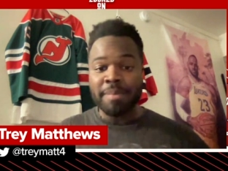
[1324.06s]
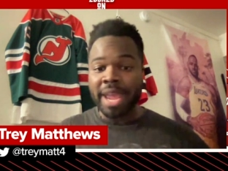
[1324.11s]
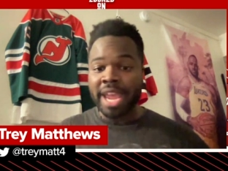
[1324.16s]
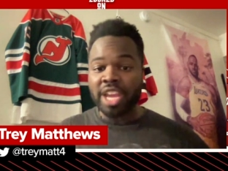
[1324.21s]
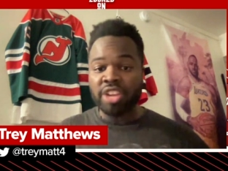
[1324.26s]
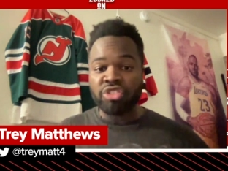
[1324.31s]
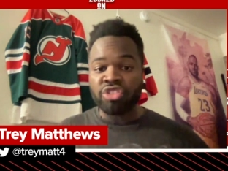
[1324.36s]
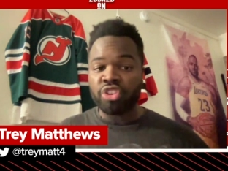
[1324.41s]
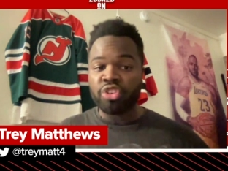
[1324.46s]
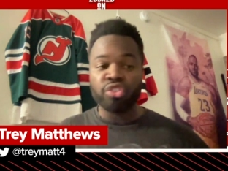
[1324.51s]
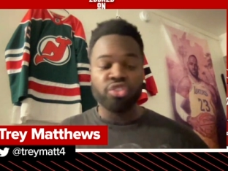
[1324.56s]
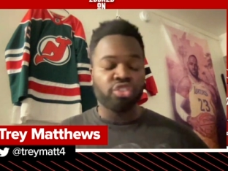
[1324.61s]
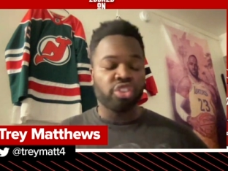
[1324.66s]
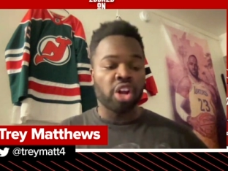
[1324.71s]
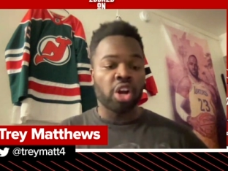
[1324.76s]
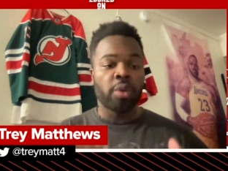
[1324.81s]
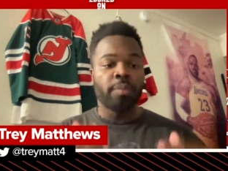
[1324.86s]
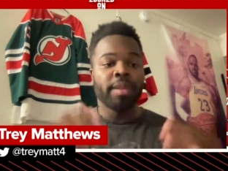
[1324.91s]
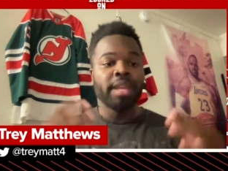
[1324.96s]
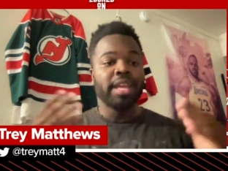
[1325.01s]
majors,
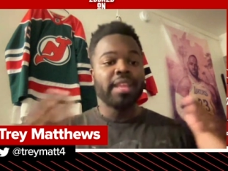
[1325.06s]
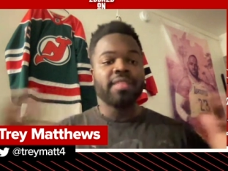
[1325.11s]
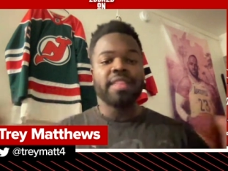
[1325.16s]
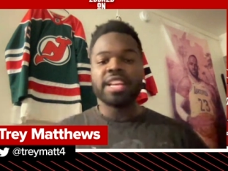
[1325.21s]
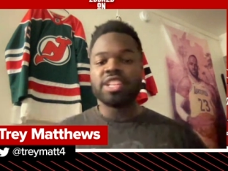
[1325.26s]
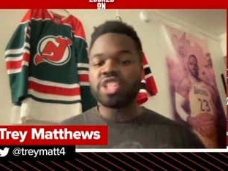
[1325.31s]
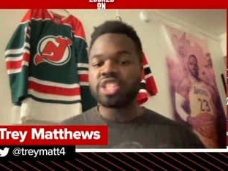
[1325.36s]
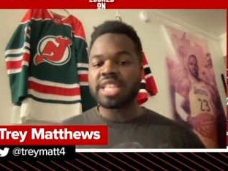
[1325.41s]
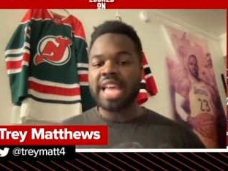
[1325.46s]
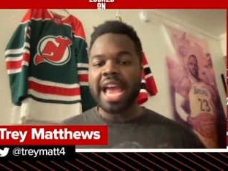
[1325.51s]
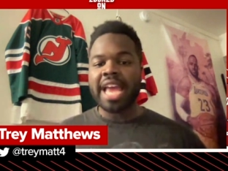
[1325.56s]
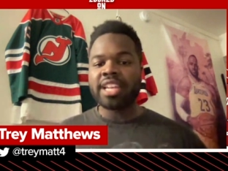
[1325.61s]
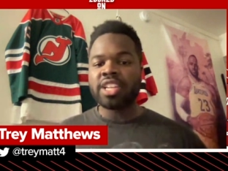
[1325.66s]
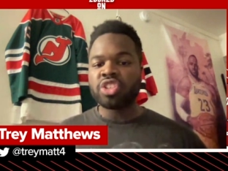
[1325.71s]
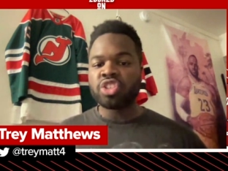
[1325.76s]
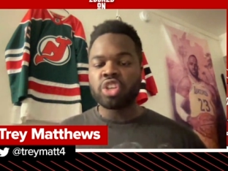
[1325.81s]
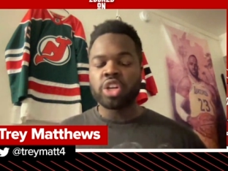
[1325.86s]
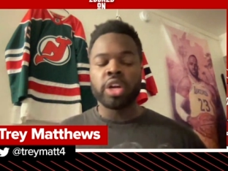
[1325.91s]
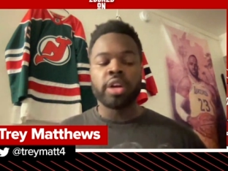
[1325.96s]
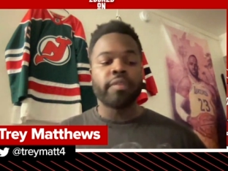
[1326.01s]
so they just had to
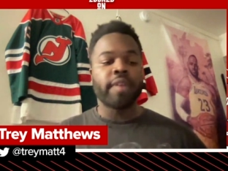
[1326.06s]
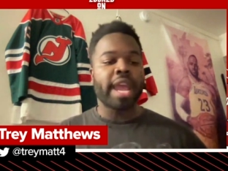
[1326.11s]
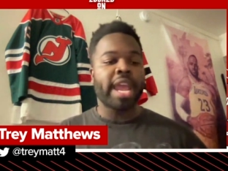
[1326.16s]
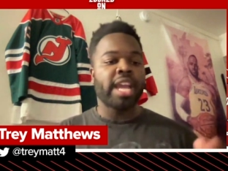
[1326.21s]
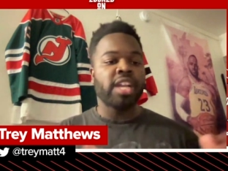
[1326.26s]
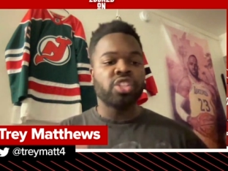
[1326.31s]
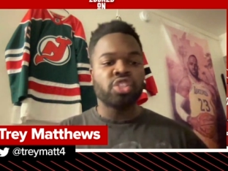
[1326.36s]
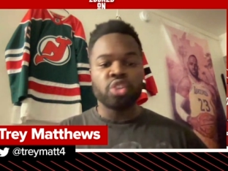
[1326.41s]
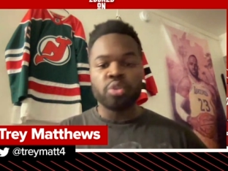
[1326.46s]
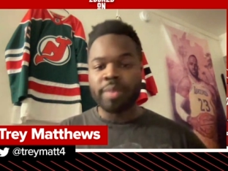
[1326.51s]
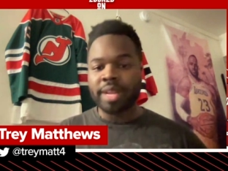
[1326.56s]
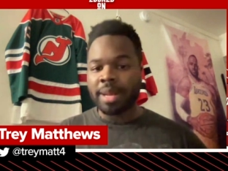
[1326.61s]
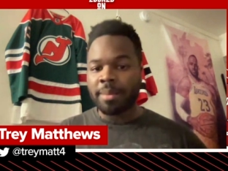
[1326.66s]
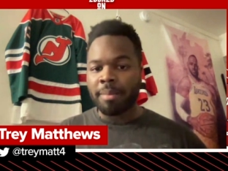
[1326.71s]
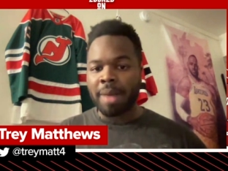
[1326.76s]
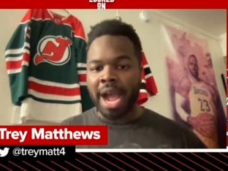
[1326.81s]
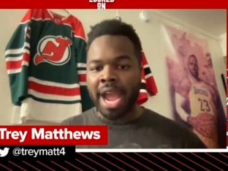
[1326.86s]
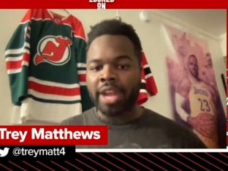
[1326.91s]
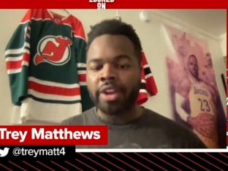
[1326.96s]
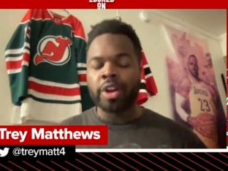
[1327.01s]
serve a two-minute
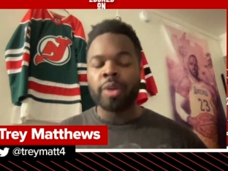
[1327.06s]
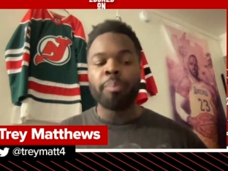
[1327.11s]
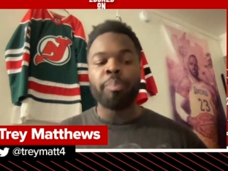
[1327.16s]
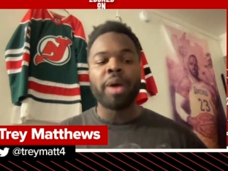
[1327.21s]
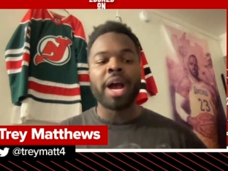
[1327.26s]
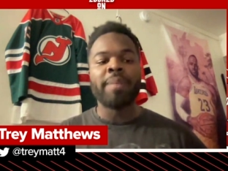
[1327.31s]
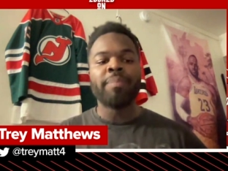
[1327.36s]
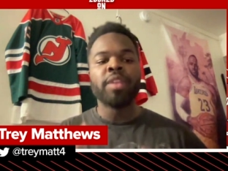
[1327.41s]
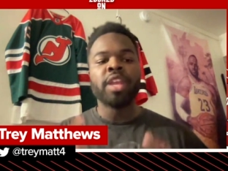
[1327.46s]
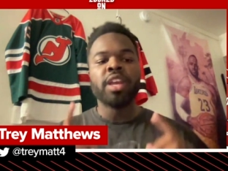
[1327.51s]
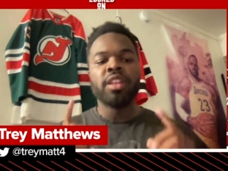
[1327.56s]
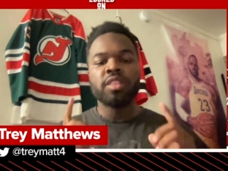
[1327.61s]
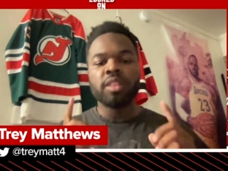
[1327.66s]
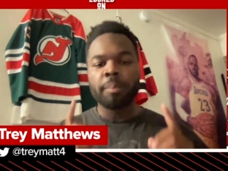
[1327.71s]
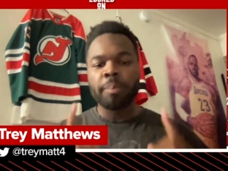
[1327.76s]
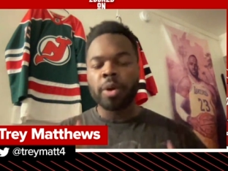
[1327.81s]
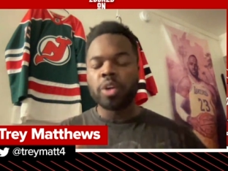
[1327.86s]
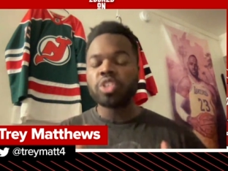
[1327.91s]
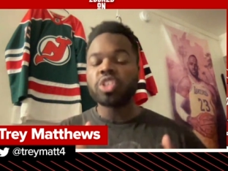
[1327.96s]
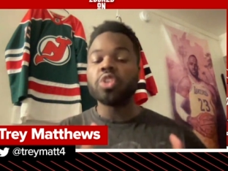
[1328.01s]
minor. But the
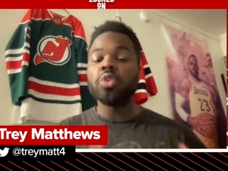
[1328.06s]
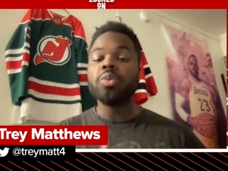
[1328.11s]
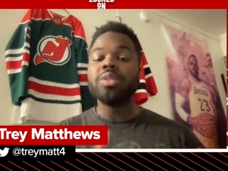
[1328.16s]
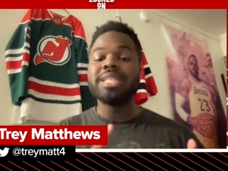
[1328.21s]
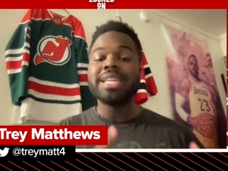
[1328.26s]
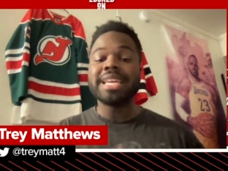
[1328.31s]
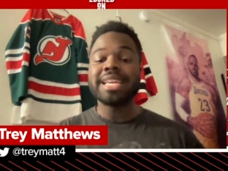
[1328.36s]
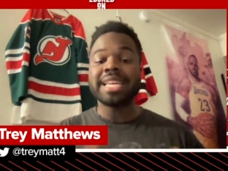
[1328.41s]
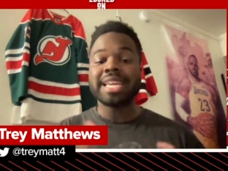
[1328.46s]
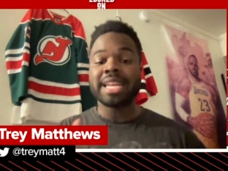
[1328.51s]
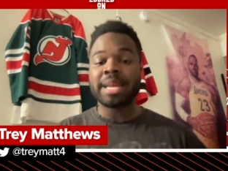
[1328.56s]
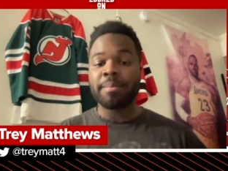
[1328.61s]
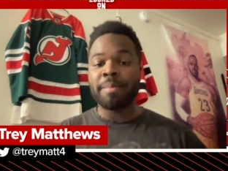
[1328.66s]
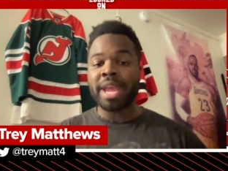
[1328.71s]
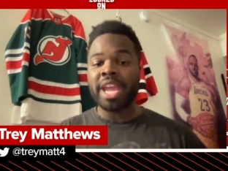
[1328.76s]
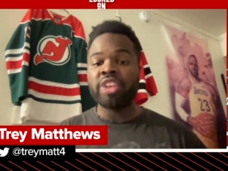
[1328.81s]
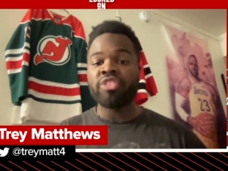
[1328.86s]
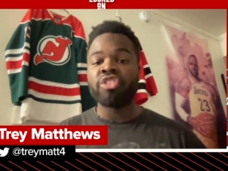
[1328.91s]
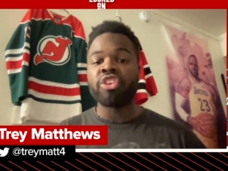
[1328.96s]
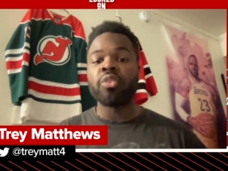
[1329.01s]
person who did get a
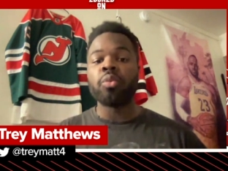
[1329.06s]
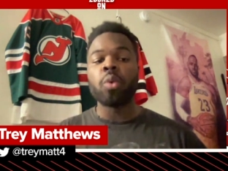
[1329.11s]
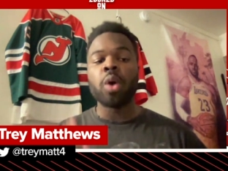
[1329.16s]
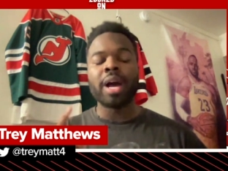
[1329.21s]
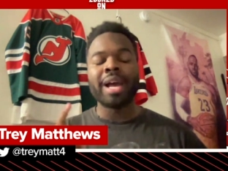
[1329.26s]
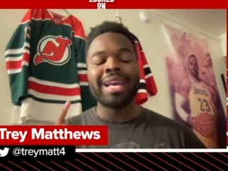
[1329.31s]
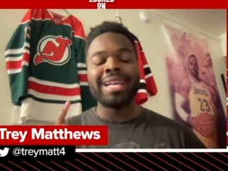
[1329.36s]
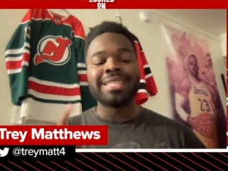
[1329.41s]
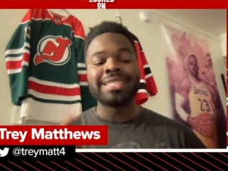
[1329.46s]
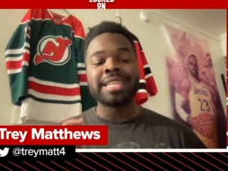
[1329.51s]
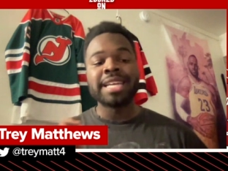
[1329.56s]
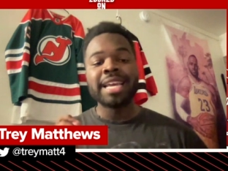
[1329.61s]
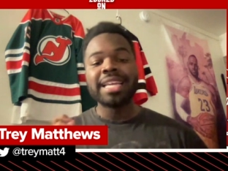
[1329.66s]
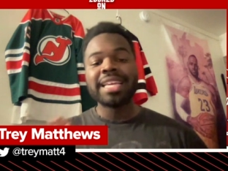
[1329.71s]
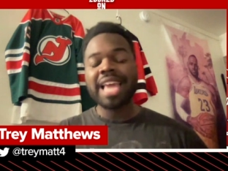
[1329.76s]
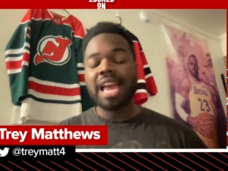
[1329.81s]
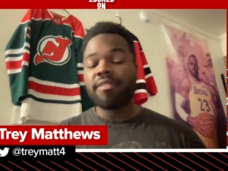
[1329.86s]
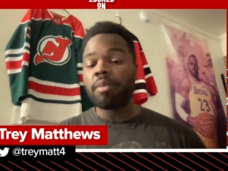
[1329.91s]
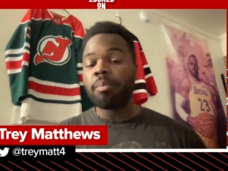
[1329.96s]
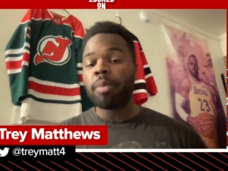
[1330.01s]
major was
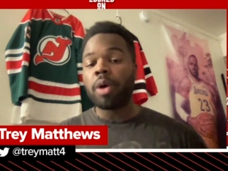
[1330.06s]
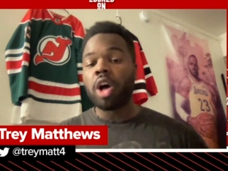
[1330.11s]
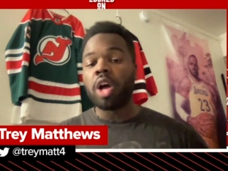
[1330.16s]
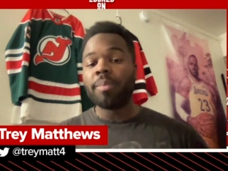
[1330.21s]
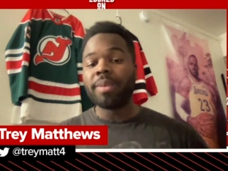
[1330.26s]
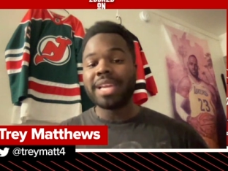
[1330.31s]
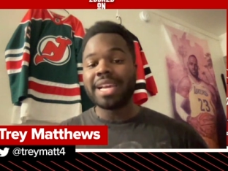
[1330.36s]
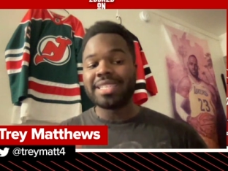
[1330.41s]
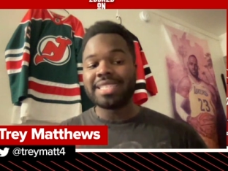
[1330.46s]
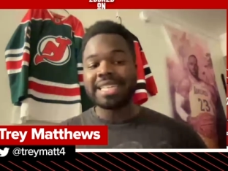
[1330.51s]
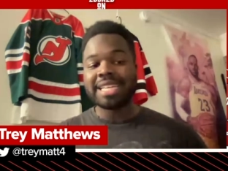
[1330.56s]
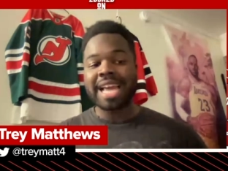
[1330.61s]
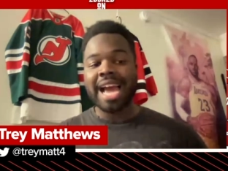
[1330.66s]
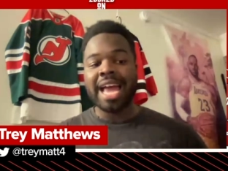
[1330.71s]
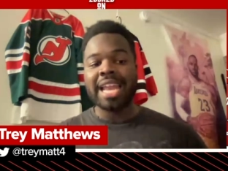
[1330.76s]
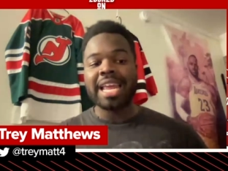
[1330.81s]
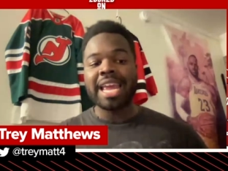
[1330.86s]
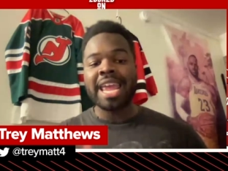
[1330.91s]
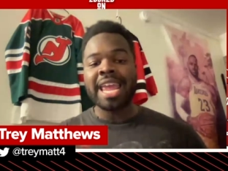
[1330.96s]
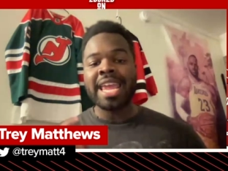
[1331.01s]
Kevin Bahl, because he
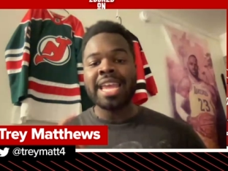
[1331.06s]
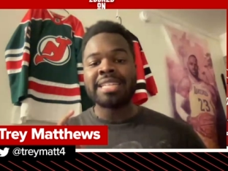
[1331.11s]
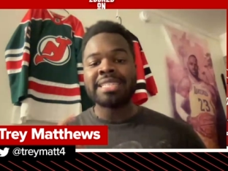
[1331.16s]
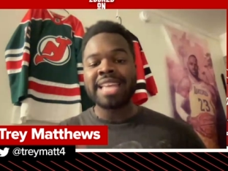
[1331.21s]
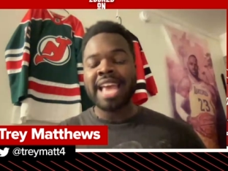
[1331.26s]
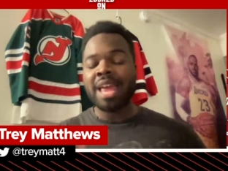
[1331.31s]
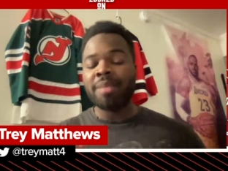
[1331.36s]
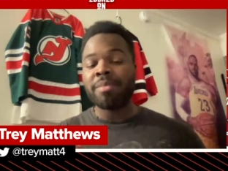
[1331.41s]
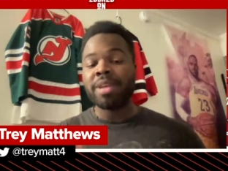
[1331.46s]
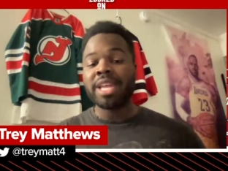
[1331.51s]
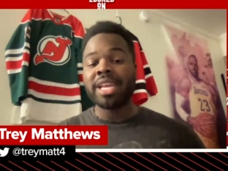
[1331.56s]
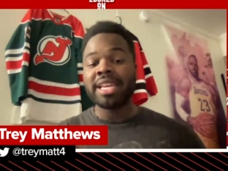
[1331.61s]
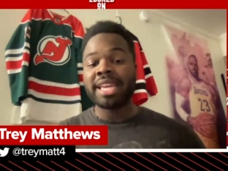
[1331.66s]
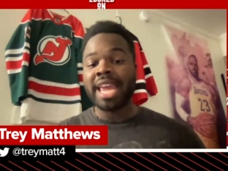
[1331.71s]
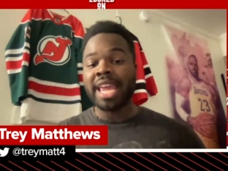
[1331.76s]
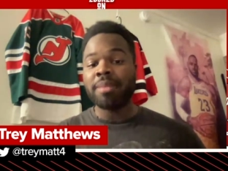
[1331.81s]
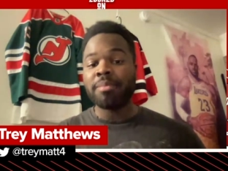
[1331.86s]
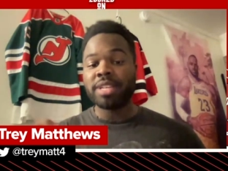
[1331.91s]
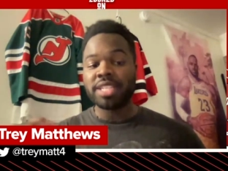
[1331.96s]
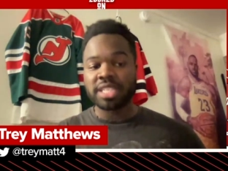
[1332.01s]
got a ten-minute
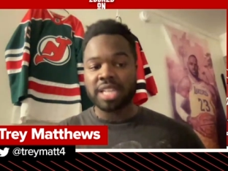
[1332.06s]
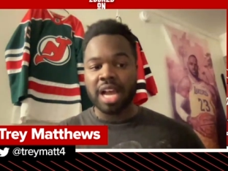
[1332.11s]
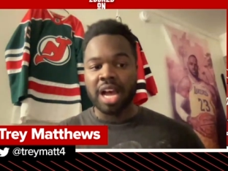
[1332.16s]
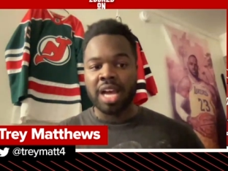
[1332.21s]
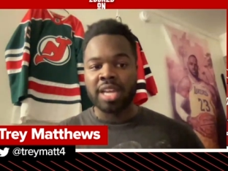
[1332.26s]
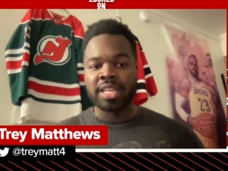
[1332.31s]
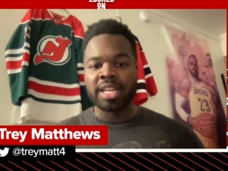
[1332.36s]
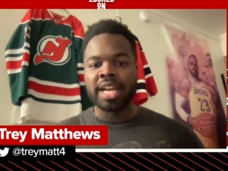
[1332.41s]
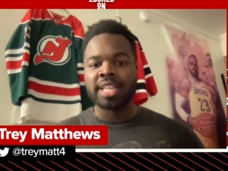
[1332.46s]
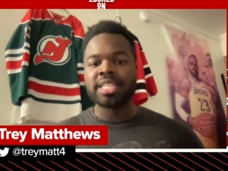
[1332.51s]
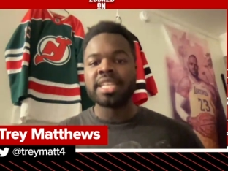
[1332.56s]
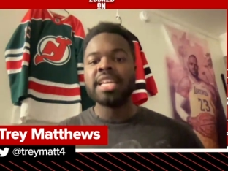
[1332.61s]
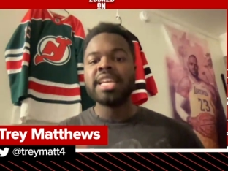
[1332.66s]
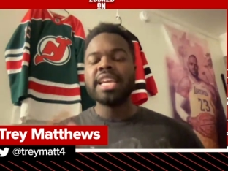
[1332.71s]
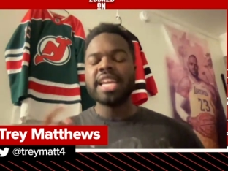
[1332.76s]
game misconduct